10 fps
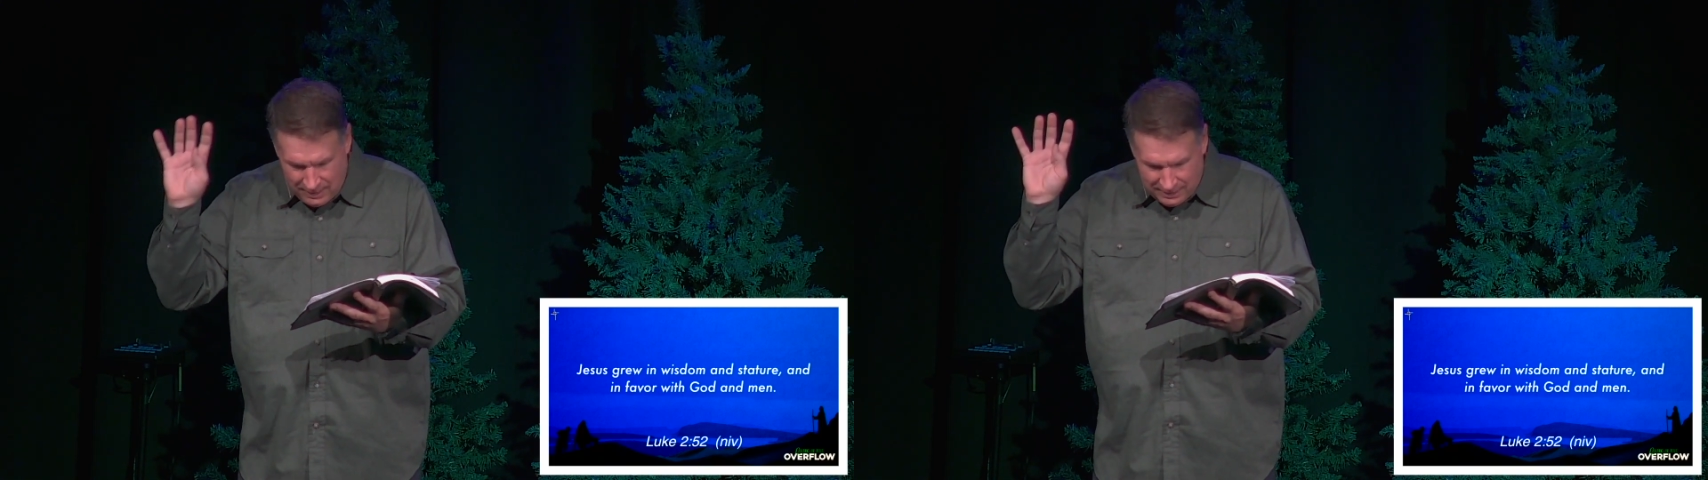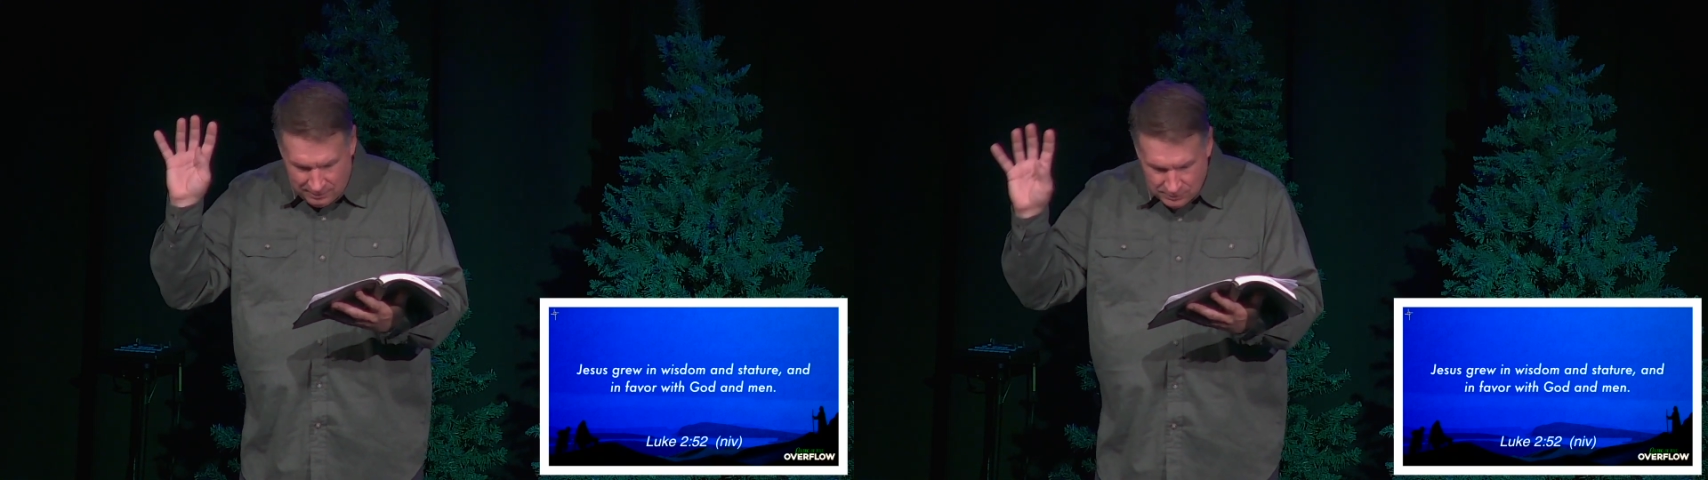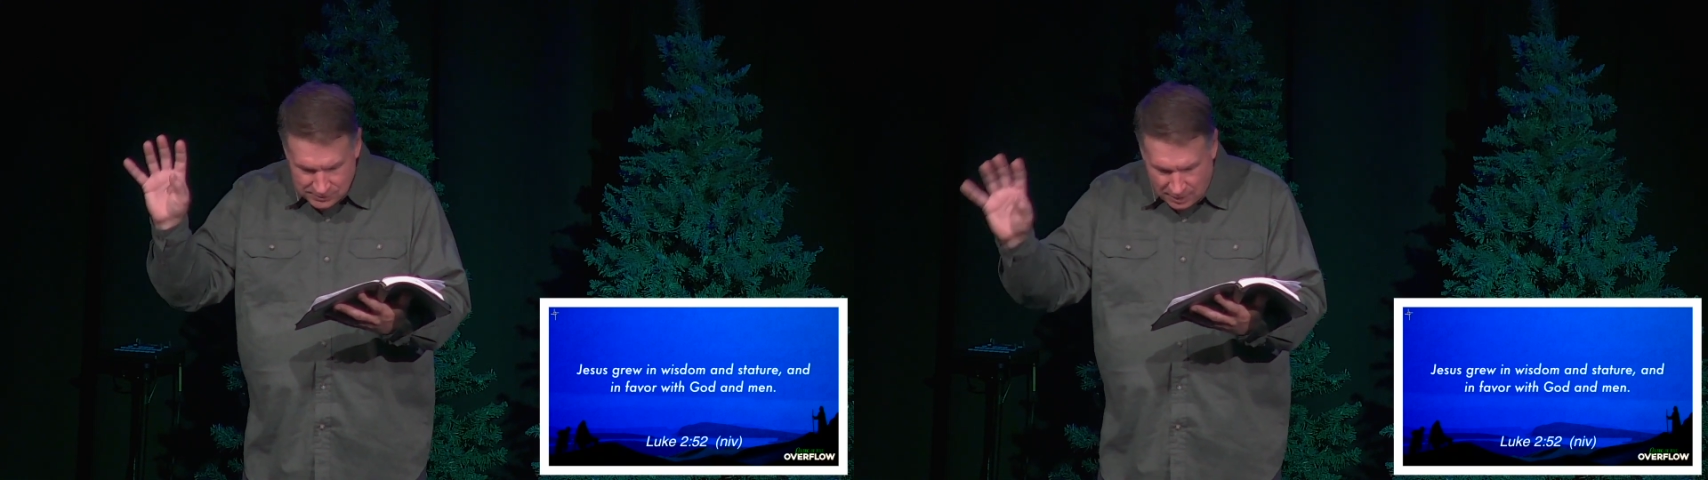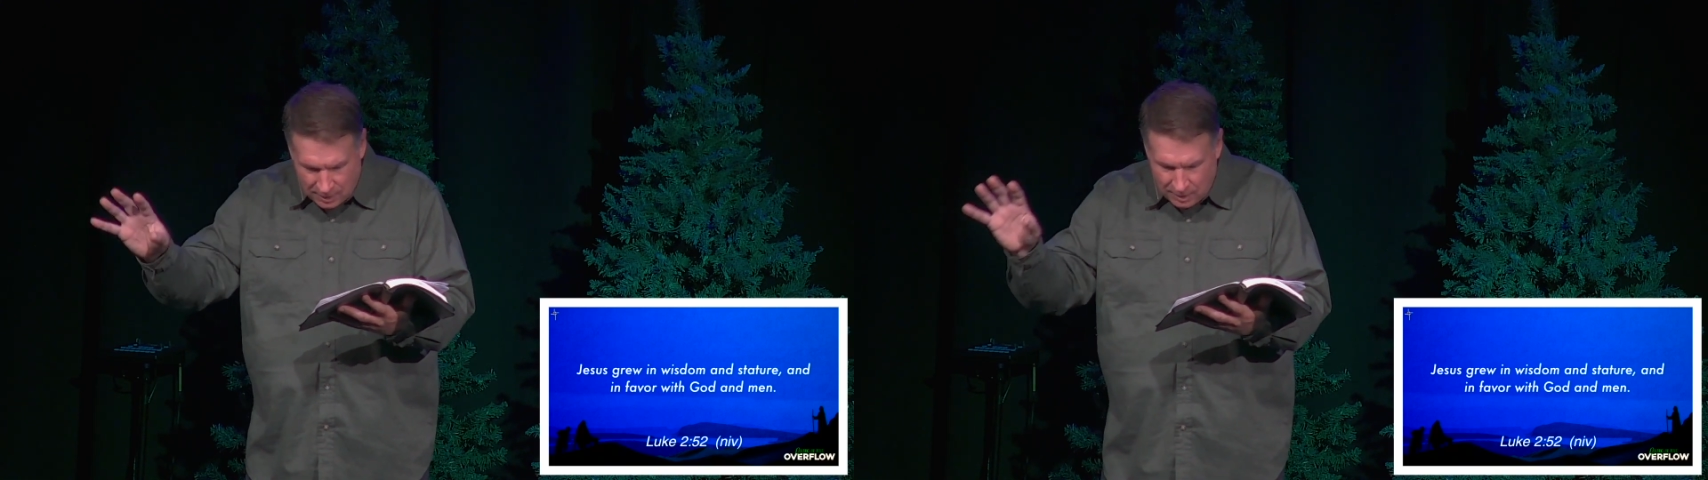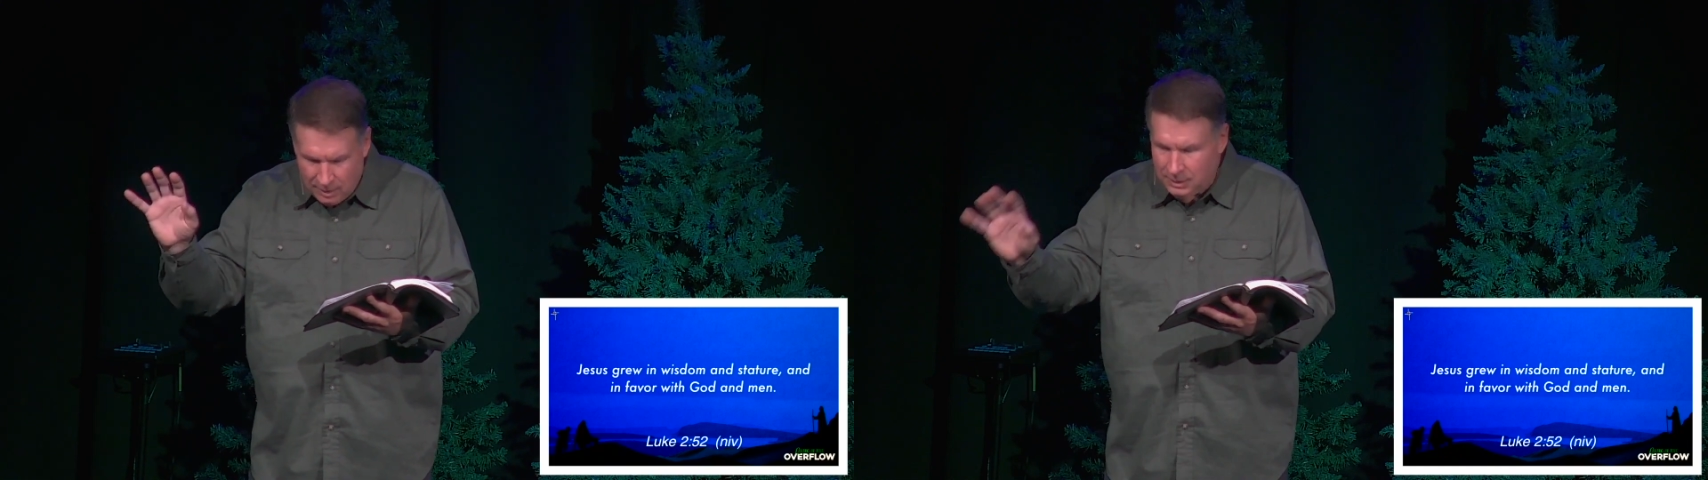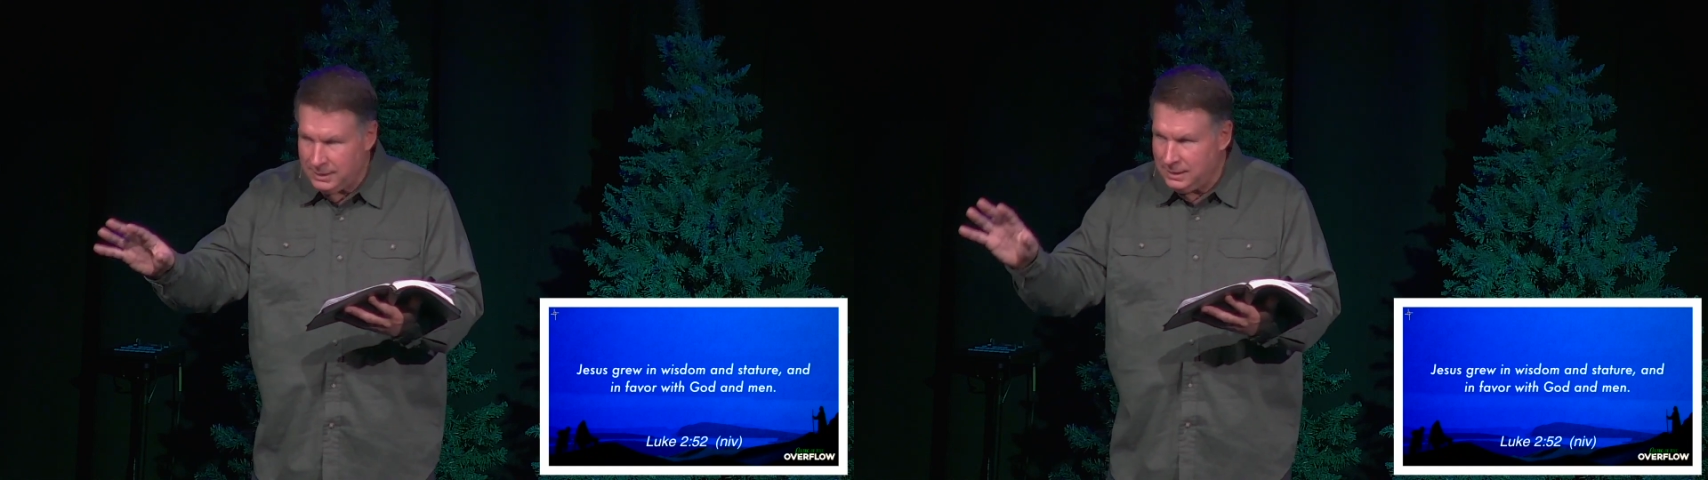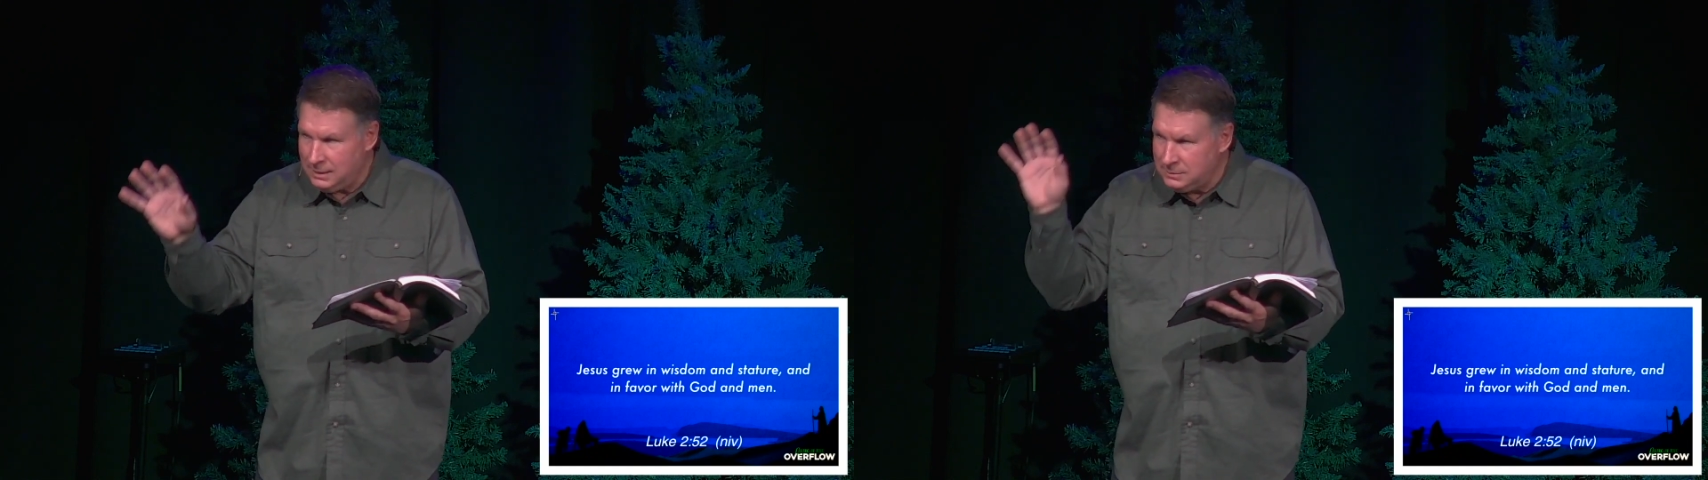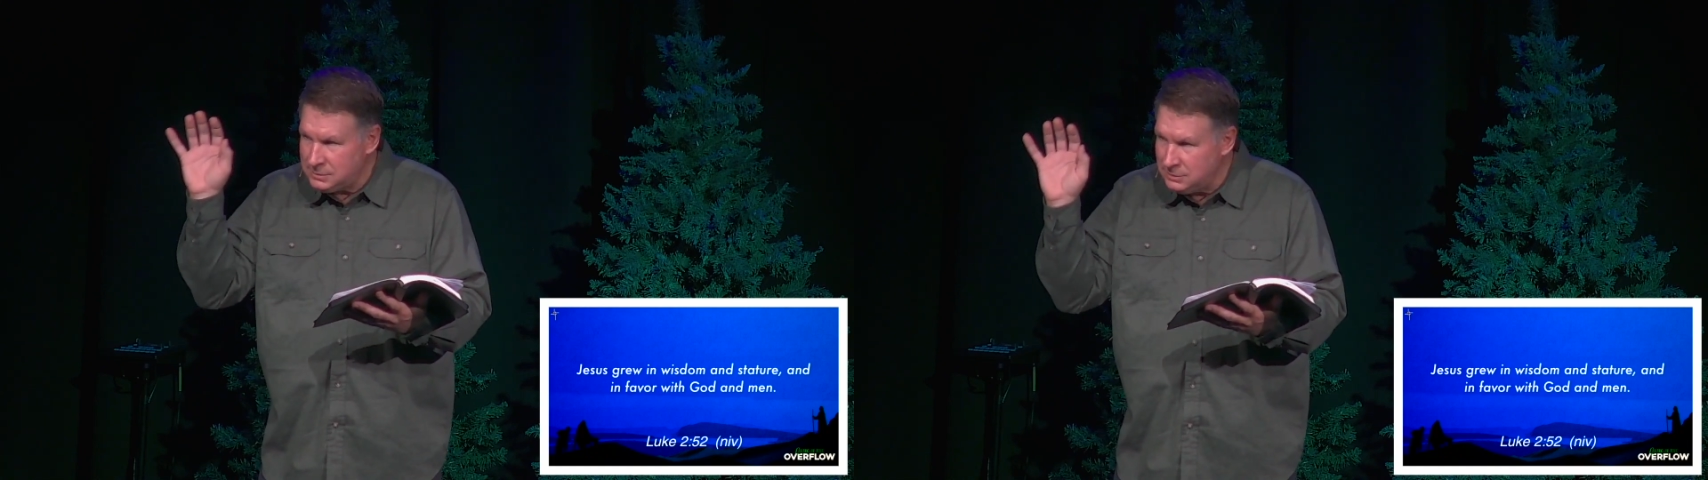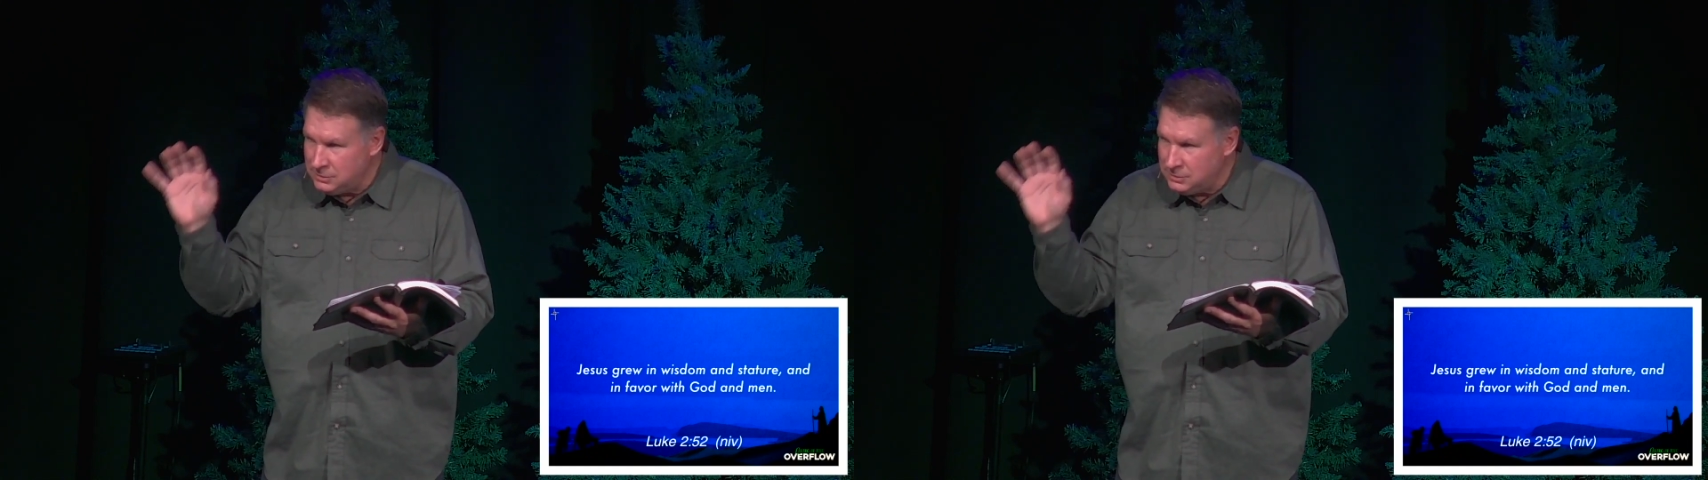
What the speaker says: He was all in to